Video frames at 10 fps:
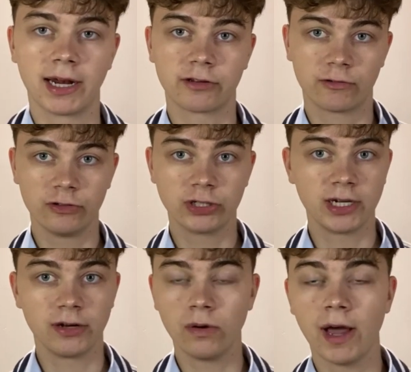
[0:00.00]
and
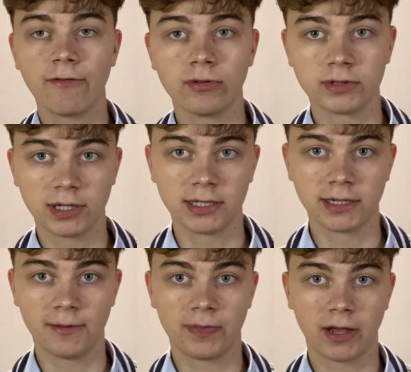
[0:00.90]
crucially, not everyone does
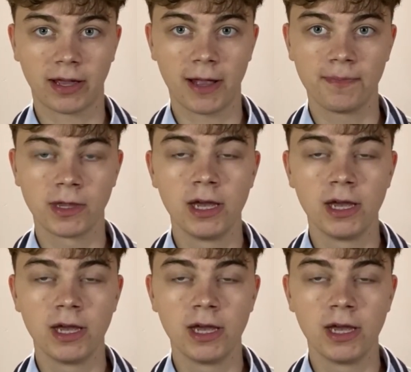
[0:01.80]
it, okay?